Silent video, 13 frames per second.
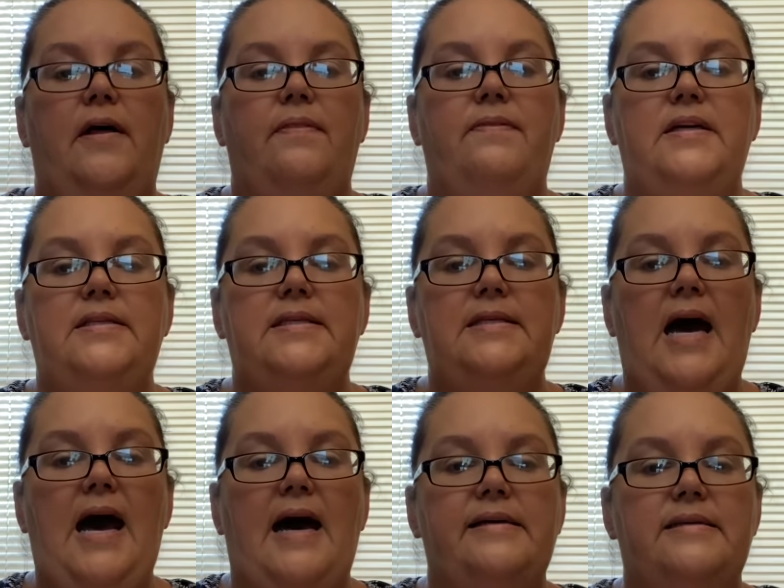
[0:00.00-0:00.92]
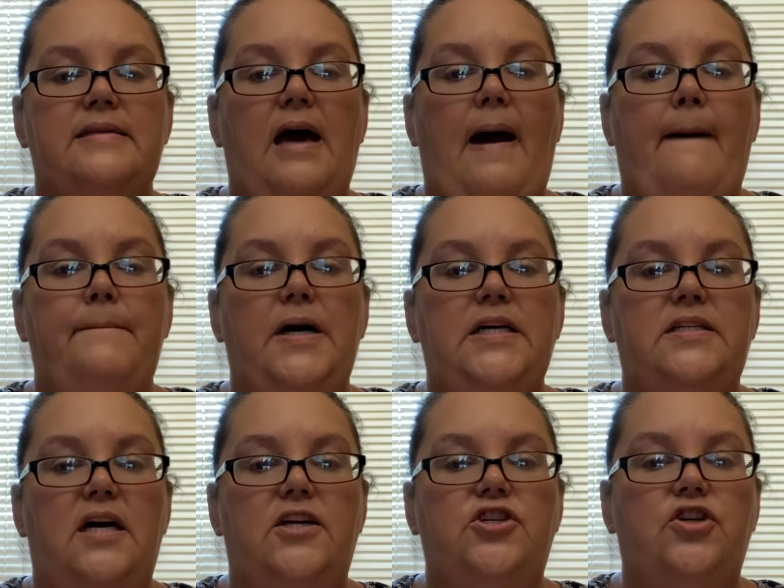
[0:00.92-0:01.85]
that says
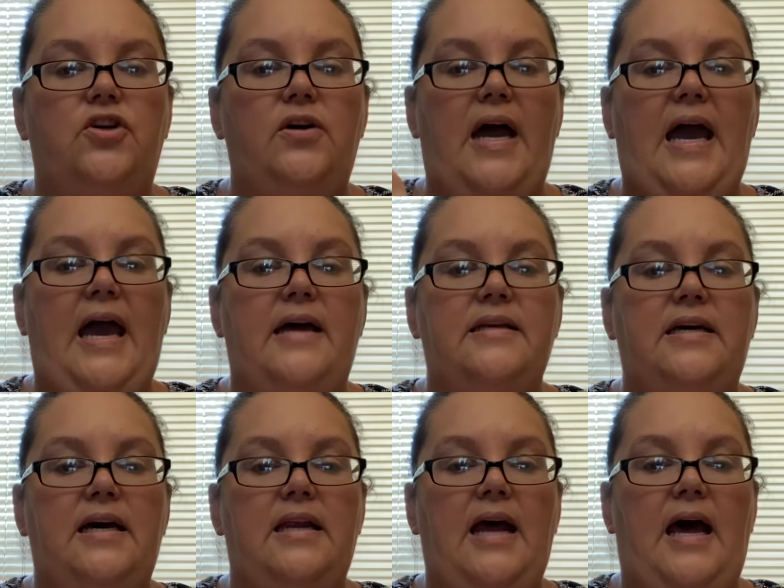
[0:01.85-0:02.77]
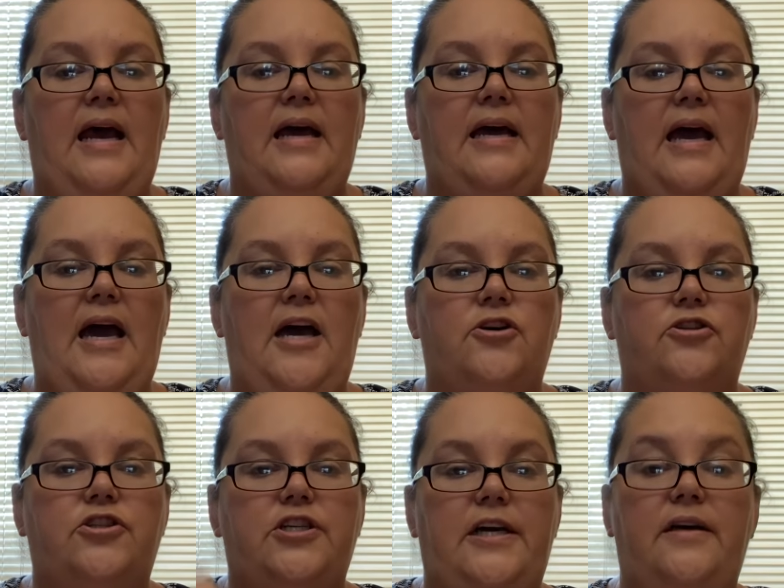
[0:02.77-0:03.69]
potential and kinetic
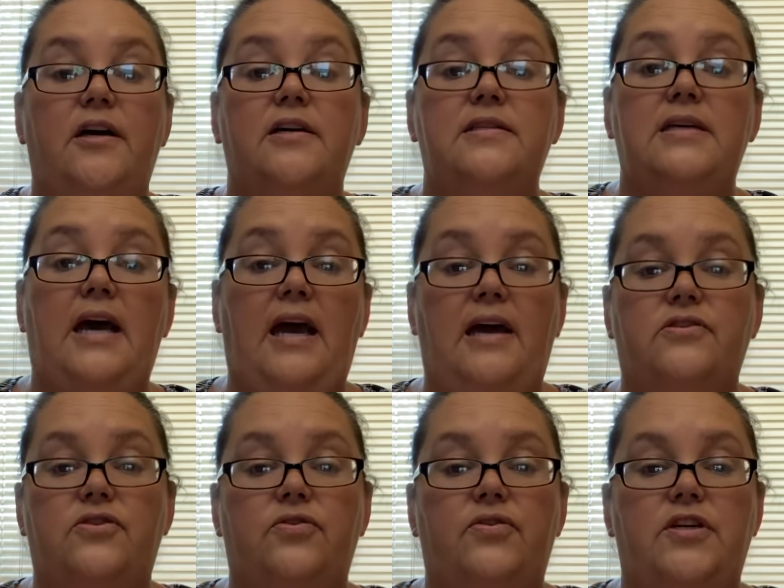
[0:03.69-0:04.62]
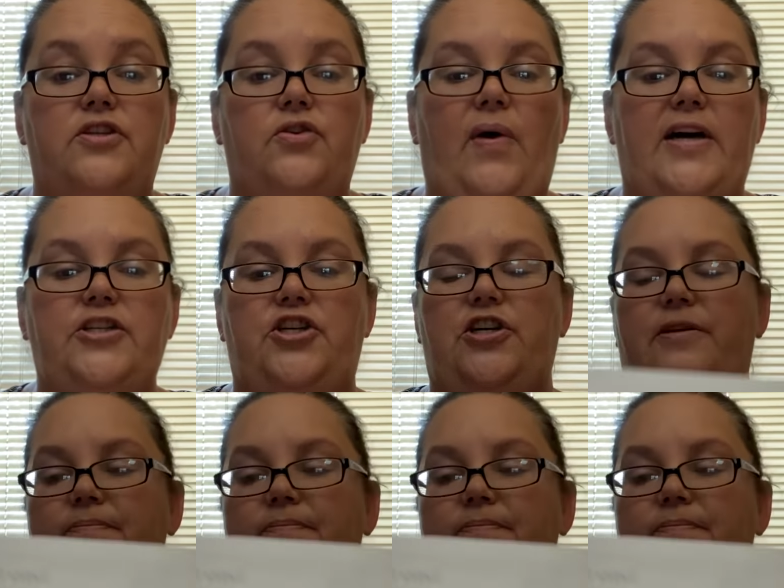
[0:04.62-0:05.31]
energy to answer this question.